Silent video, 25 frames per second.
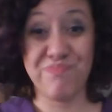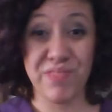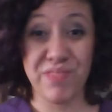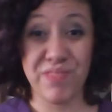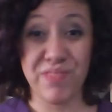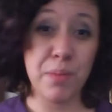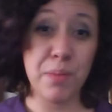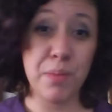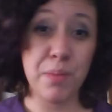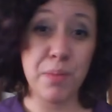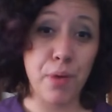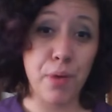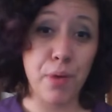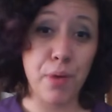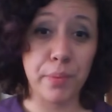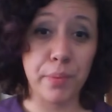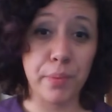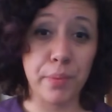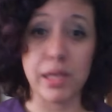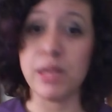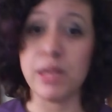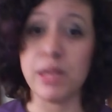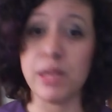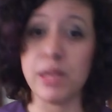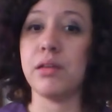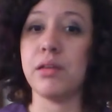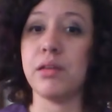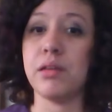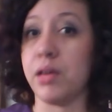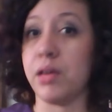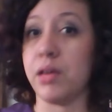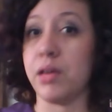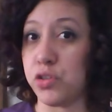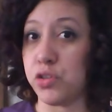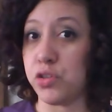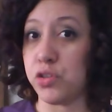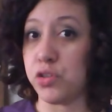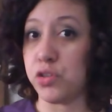keep it properly
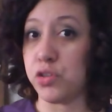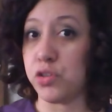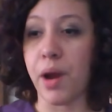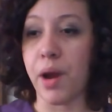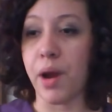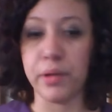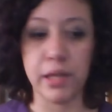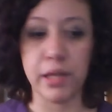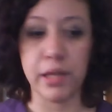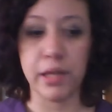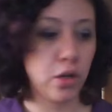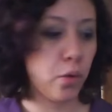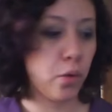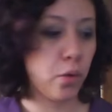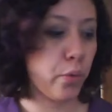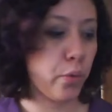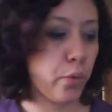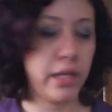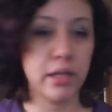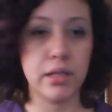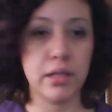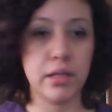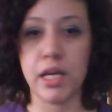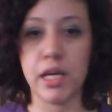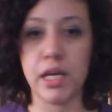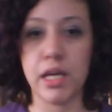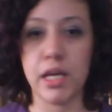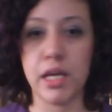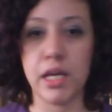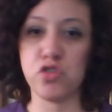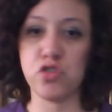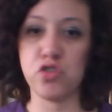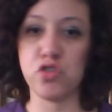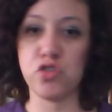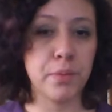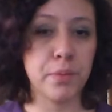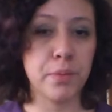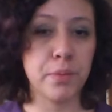and store it properly. You don't want it
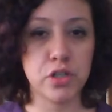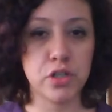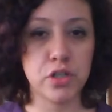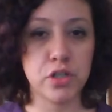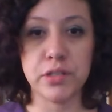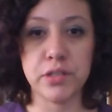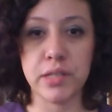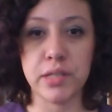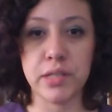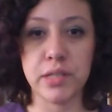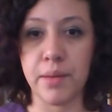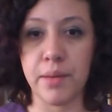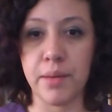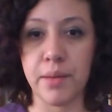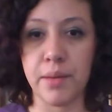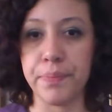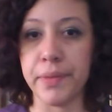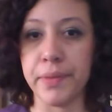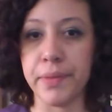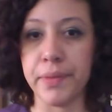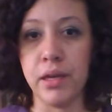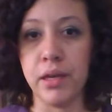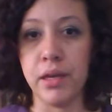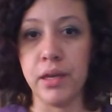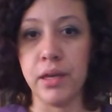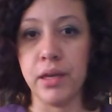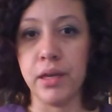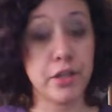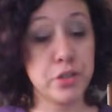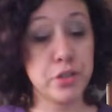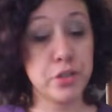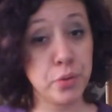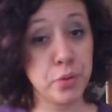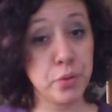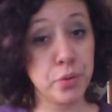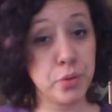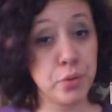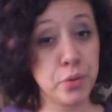extreme temperatures, not
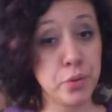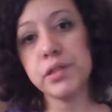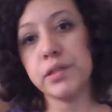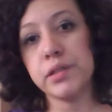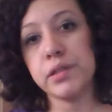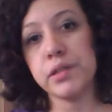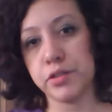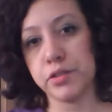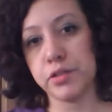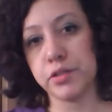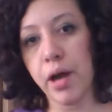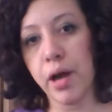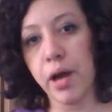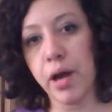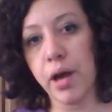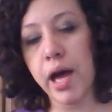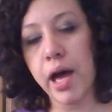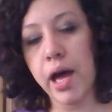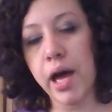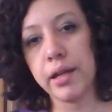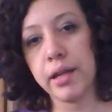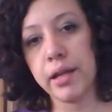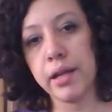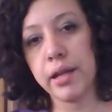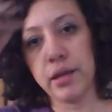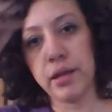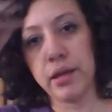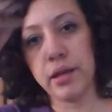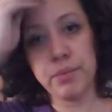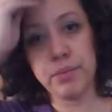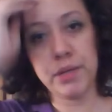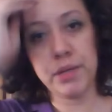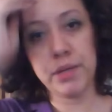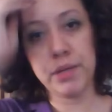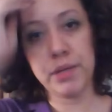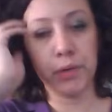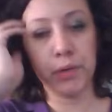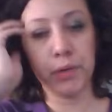too cold, not too hot. I
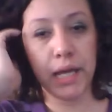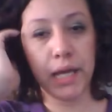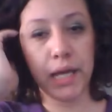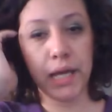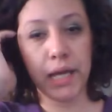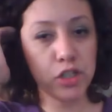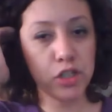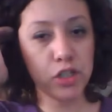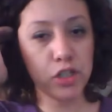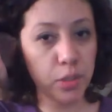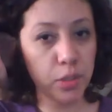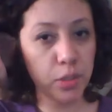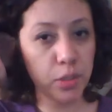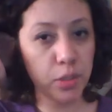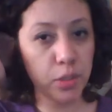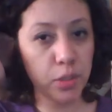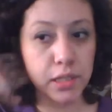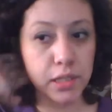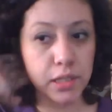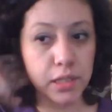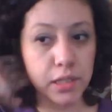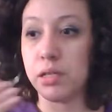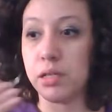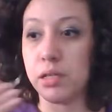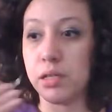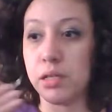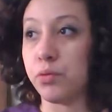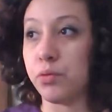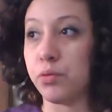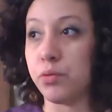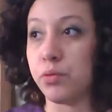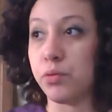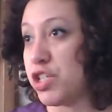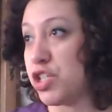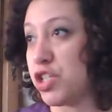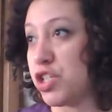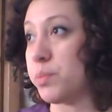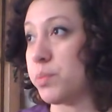mean, when Anne shipped it,
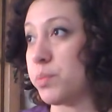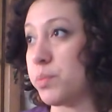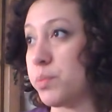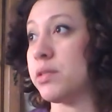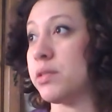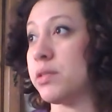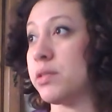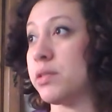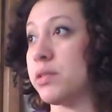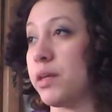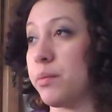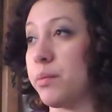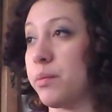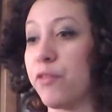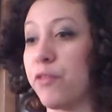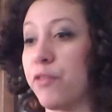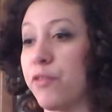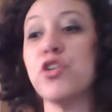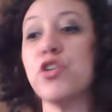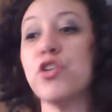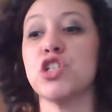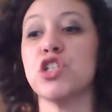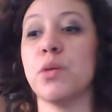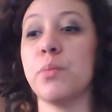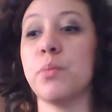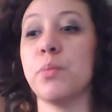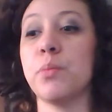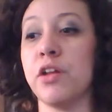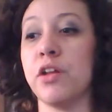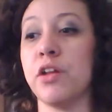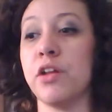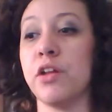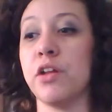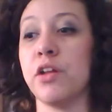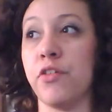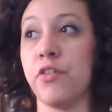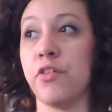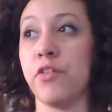I think my first
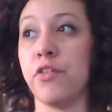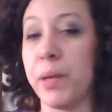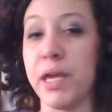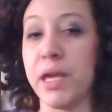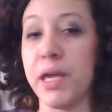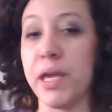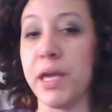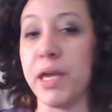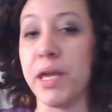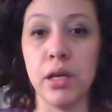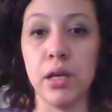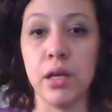shipment of milk paint